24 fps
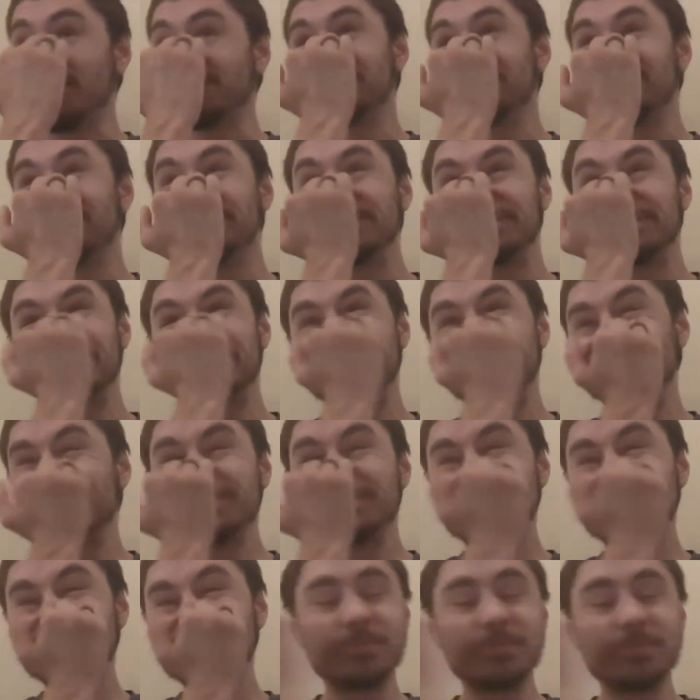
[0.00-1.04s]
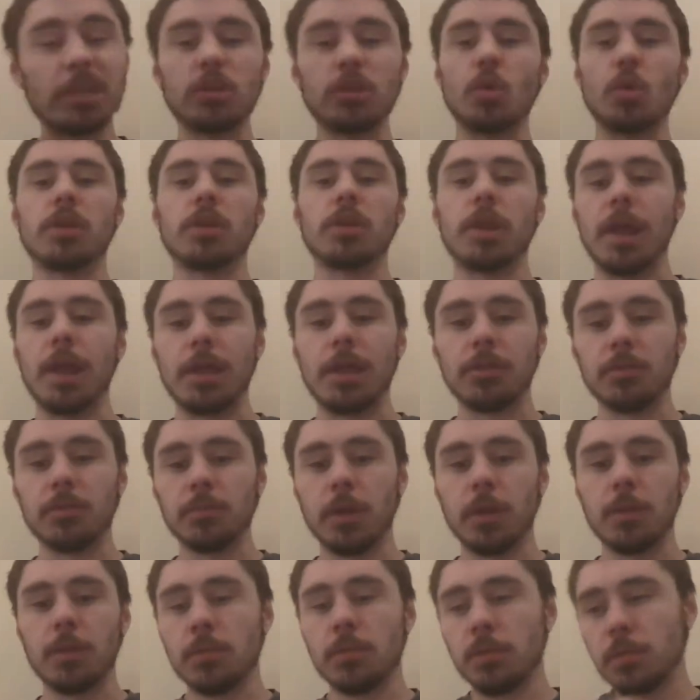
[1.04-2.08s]
Like the question I ask sometimes. Would
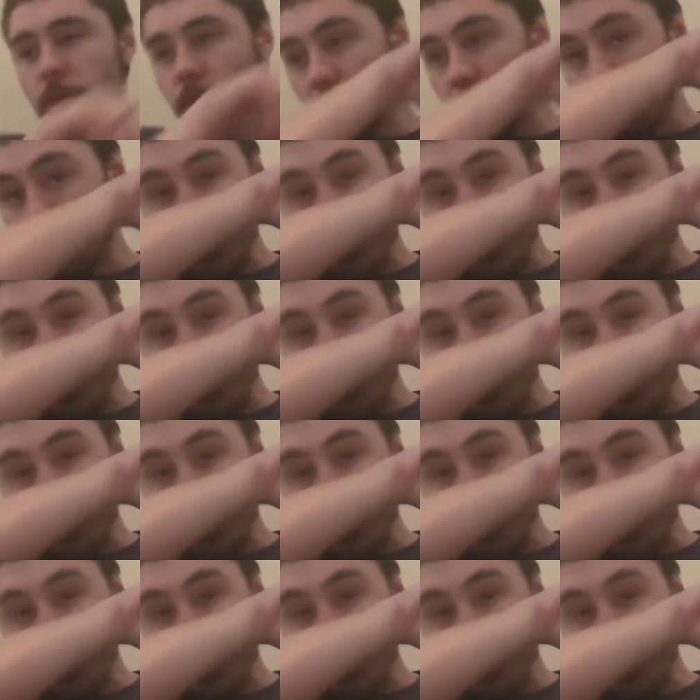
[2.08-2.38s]
you rather